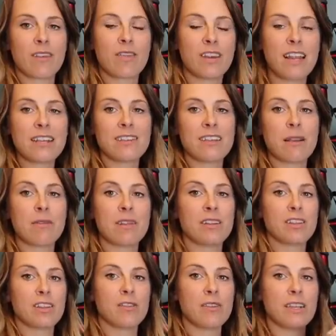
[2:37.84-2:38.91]
The next thing I'm
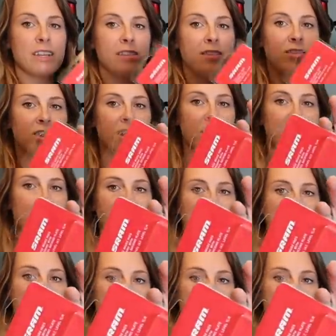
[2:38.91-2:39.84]
going to do is change